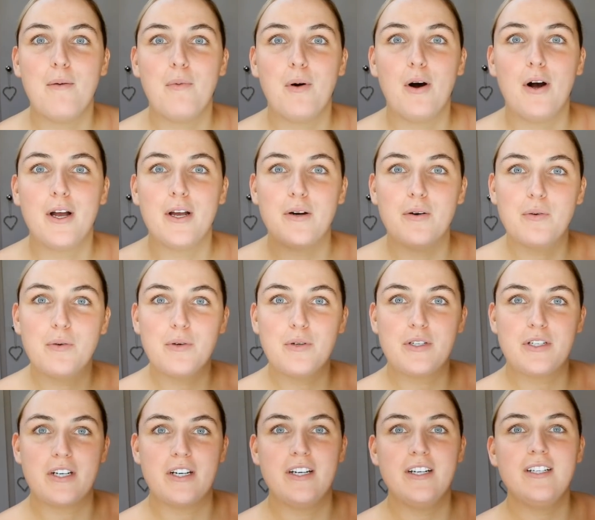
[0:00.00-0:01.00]
what I
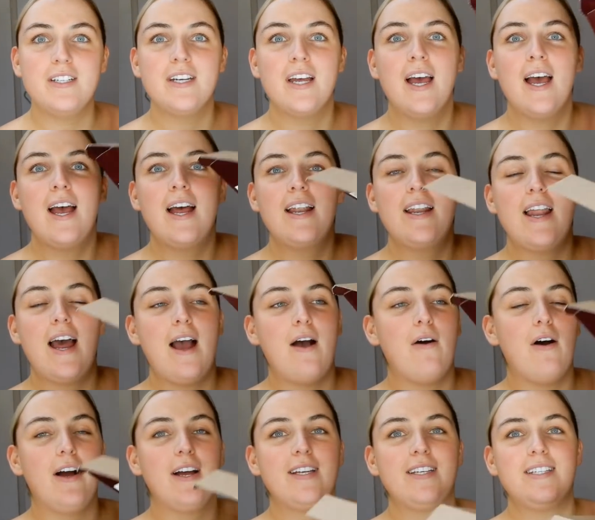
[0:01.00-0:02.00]
ordered.
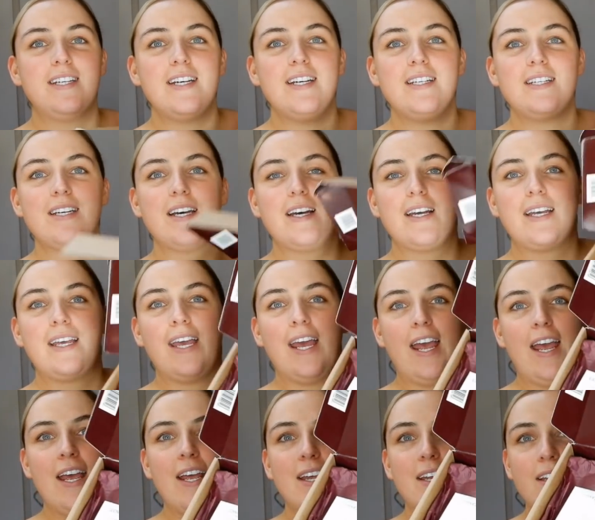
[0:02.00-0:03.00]
Now I did
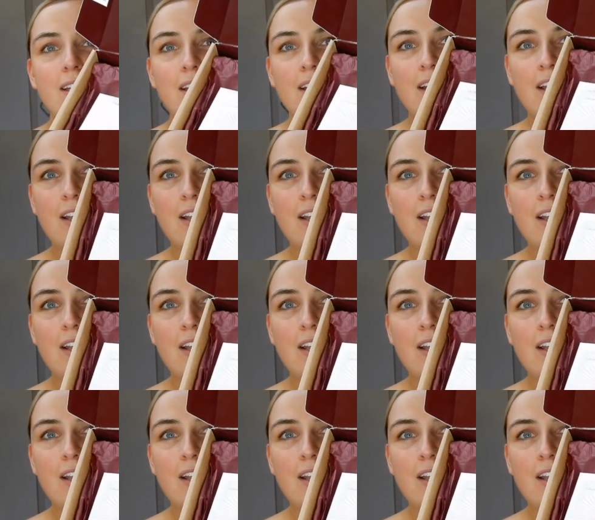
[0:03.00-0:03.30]
get